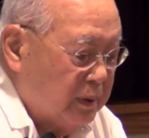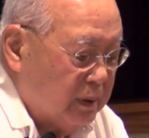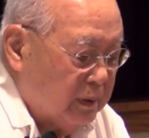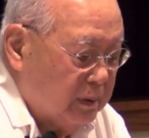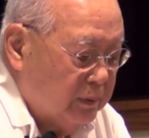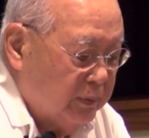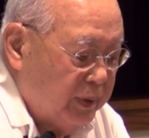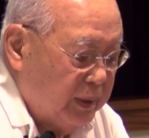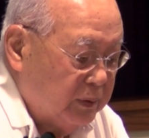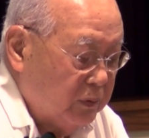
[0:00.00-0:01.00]
uh, we
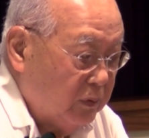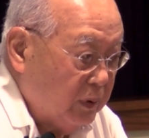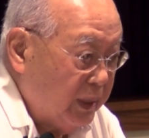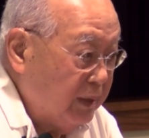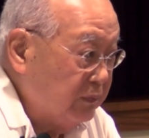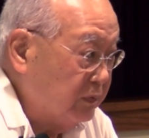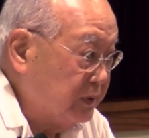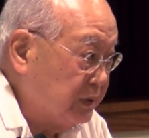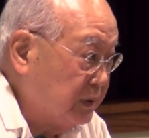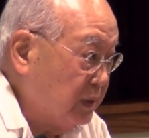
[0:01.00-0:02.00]
had no lab
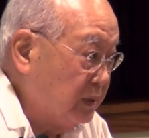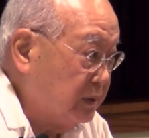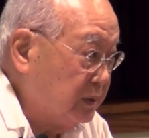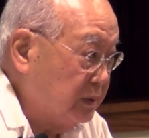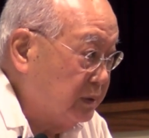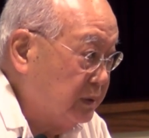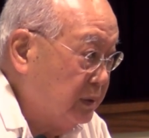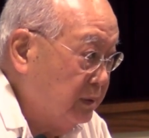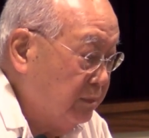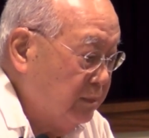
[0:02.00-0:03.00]
facilities.
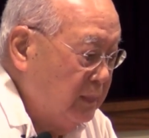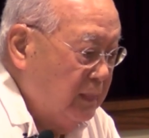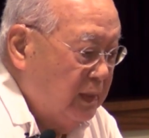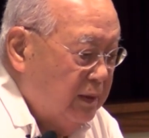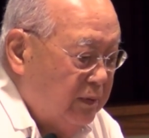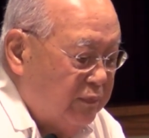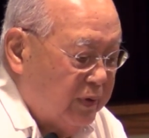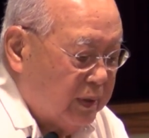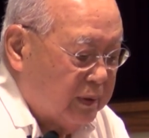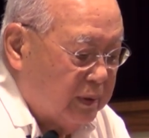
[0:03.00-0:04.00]
In
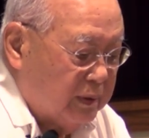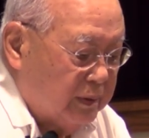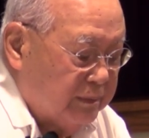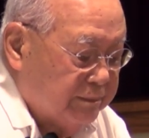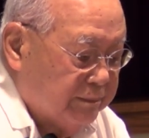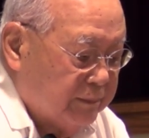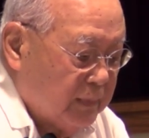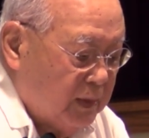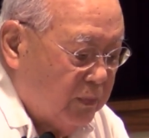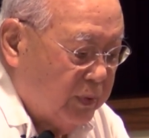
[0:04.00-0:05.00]
fact, um,
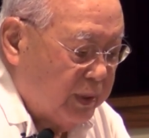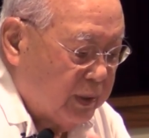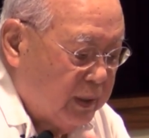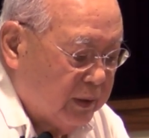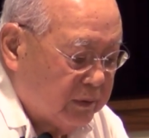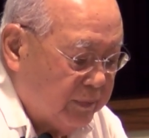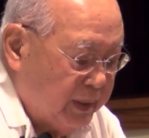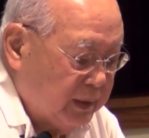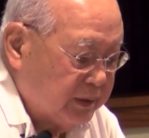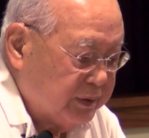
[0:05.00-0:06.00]
when I got to
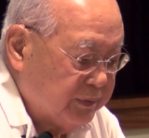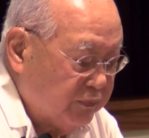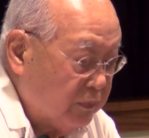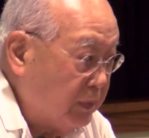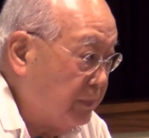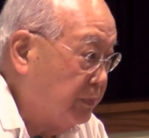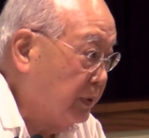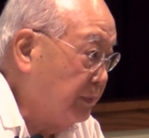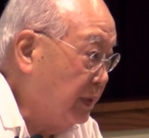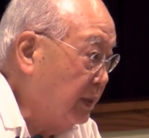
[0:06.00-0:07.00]
Madison for my
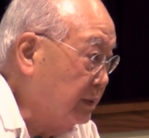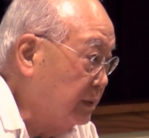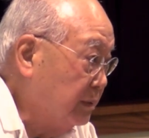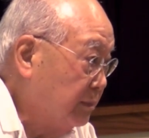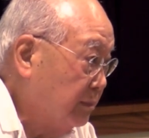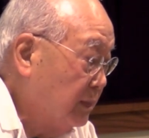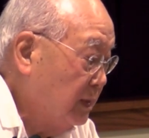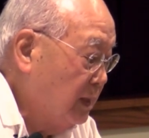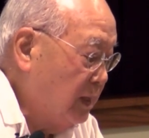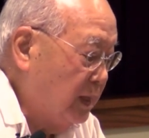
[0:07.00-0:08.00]
pre med,
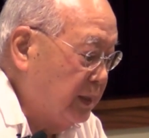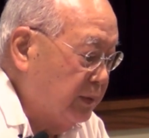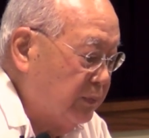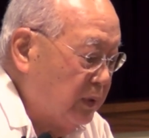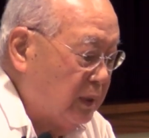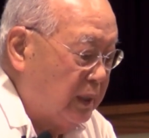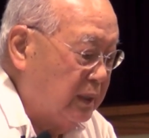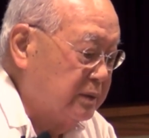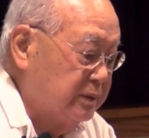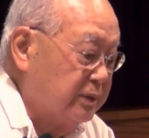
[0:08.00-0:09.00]
I didn't
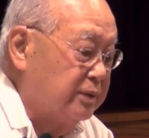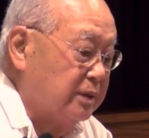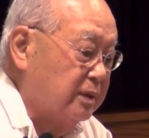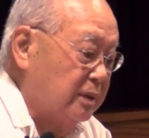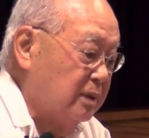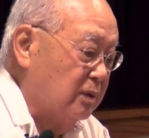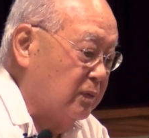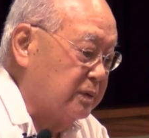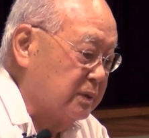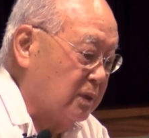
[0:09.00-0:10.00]
realize this thing here
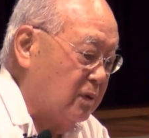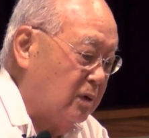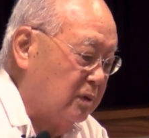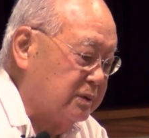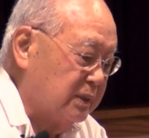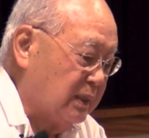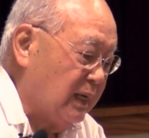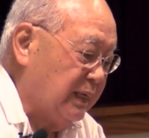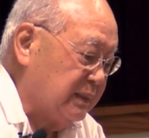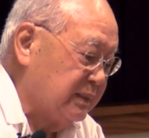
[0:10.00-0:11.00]
wasn't called a
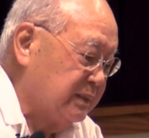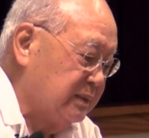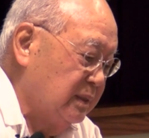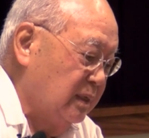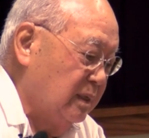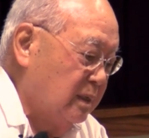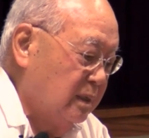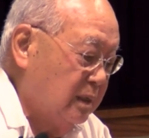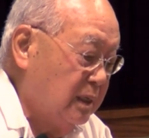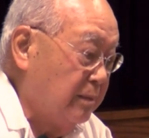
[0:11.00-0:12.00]
glass
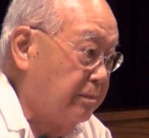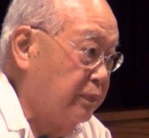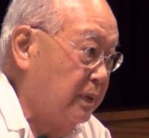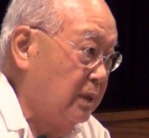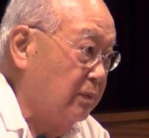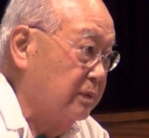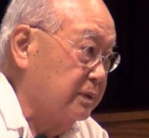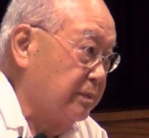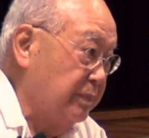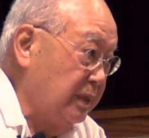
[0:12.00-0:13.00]
cup, it
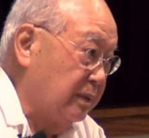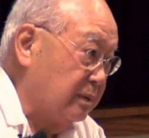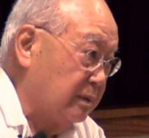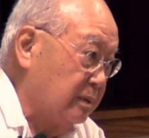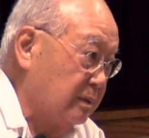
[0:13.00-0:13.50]
was a beaker.